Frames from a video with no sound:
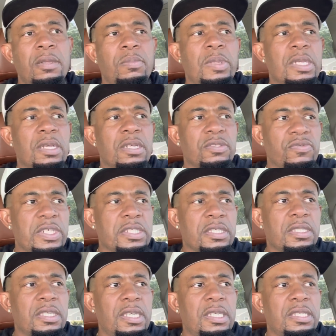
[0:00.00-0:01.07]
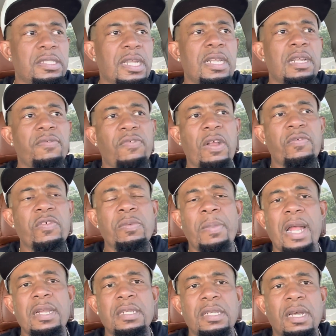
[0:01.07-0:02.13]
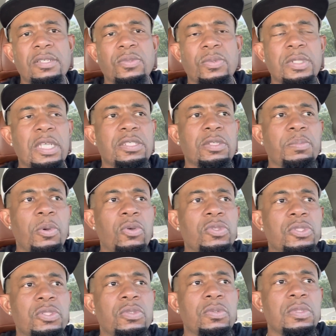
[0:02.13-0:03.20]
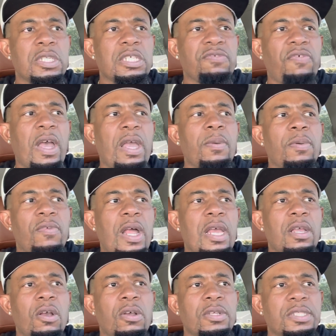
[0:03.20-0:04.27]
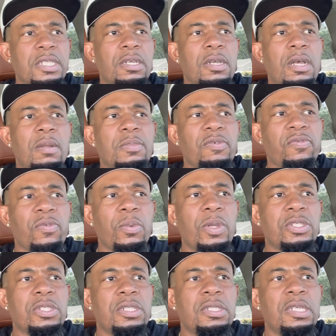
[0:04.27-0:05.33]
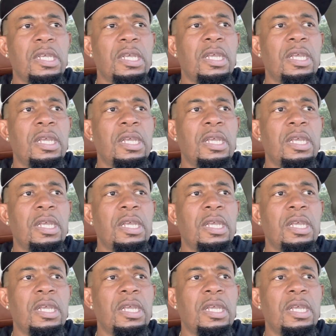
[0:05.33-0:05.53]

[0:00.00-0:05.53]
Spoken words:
because recently he stated if everybody does what they're supposed to, this fight with Ryan Garcia come to fruition.